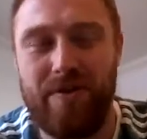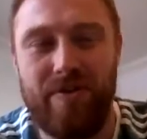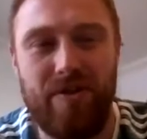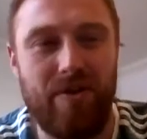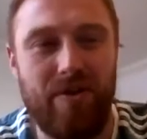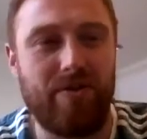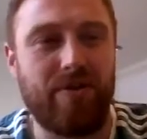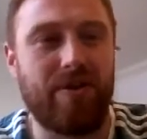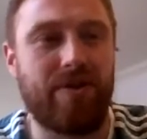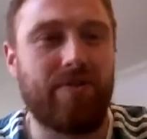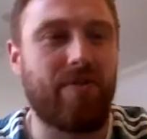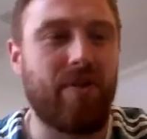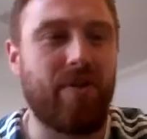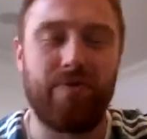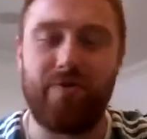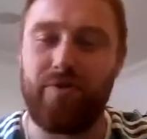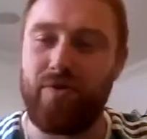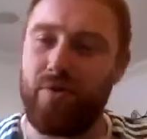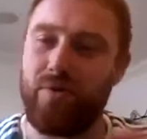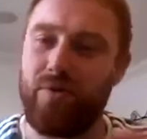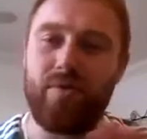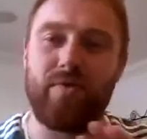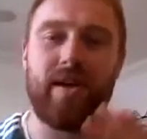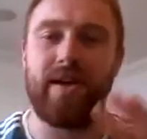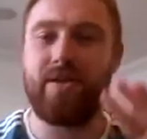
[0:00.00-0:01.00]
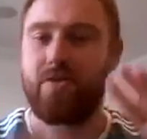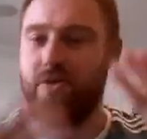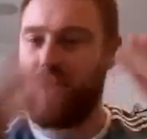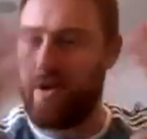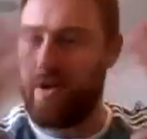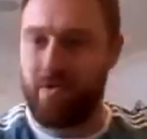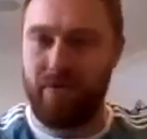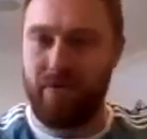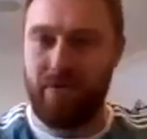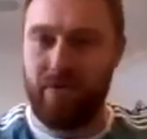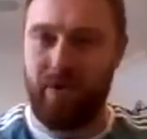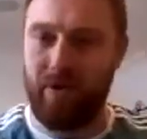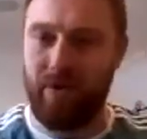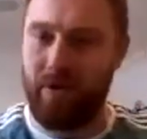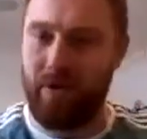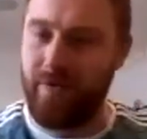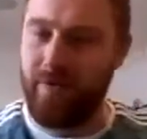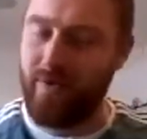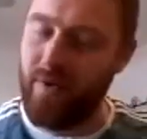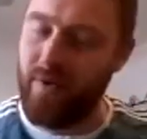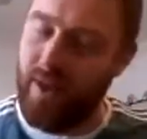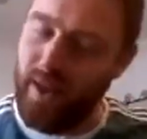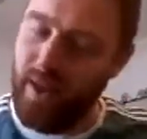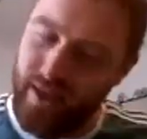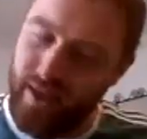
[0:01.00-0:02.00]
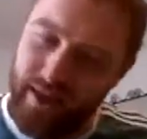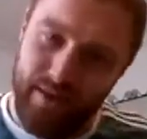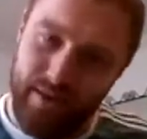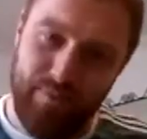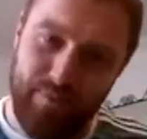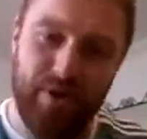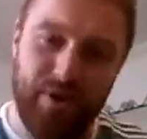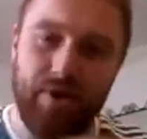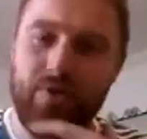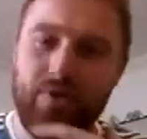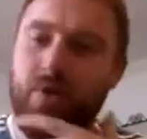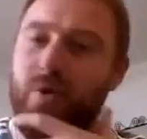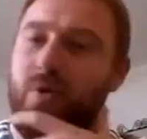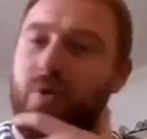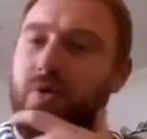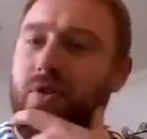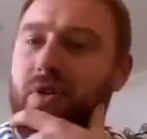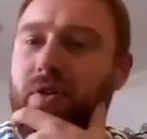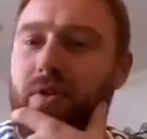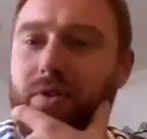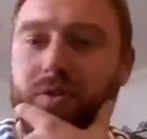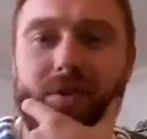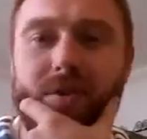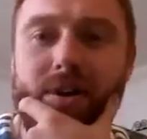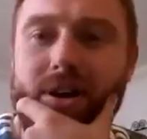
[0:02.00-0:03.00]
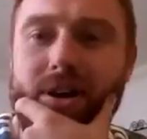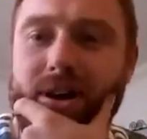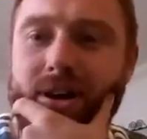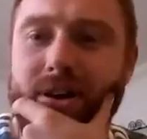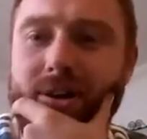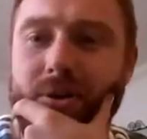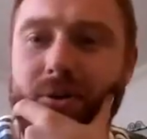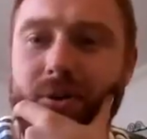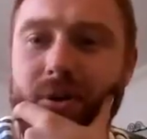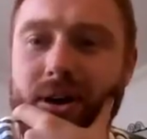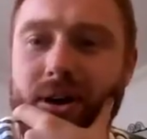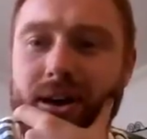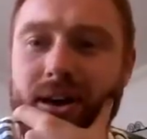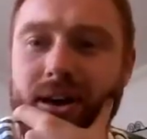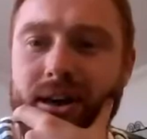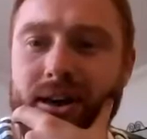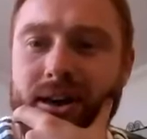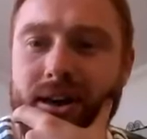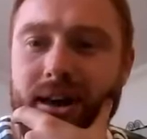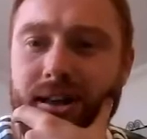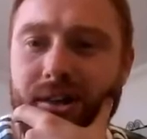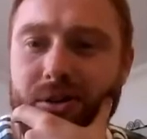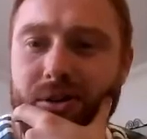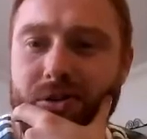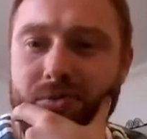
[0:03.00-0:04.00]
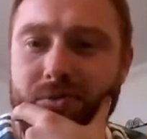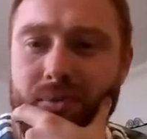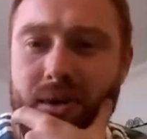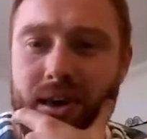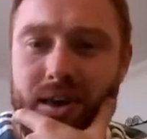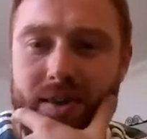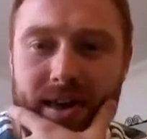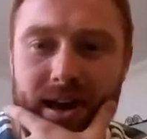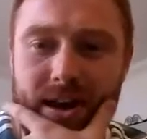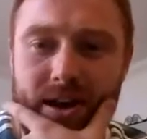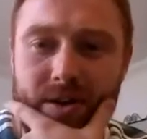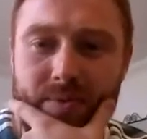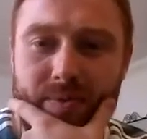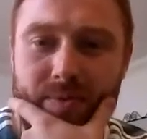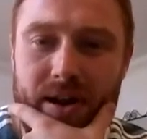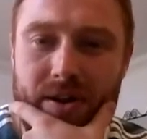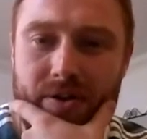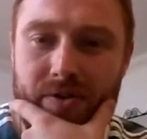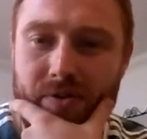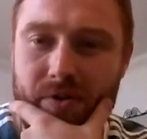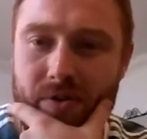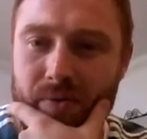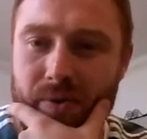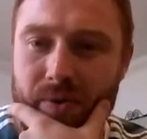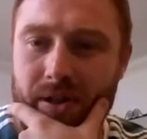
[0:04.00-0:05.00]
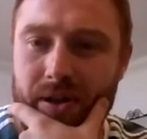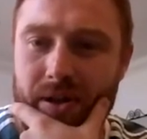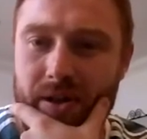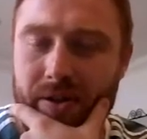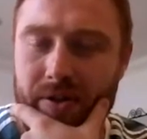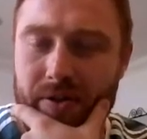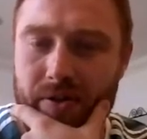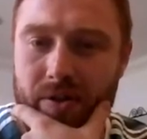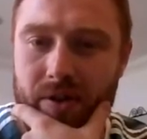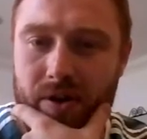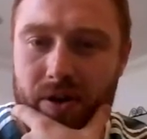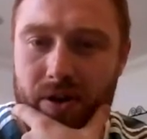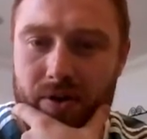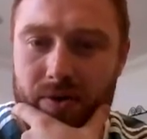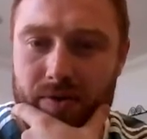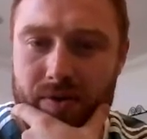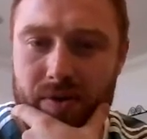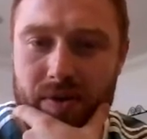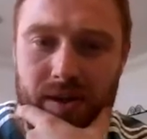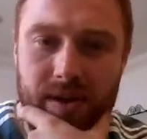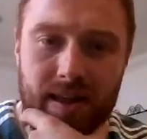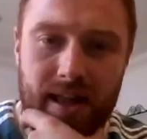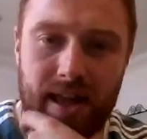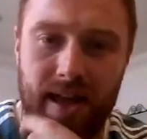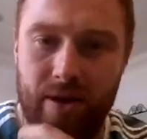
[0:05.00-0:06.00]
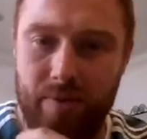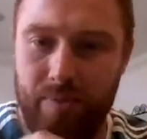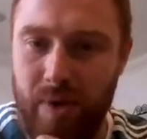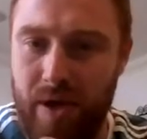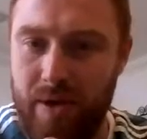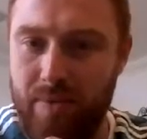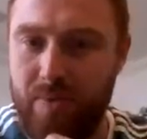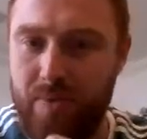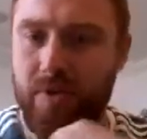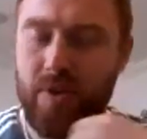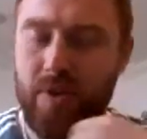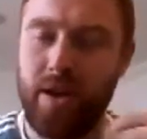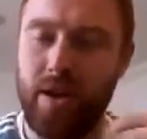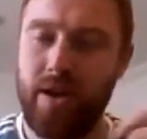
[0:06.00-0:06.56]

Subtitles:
So you've gone through all that general stuff, but you're also quite an energy-based chiropractor as well, aren't you? So seeing how people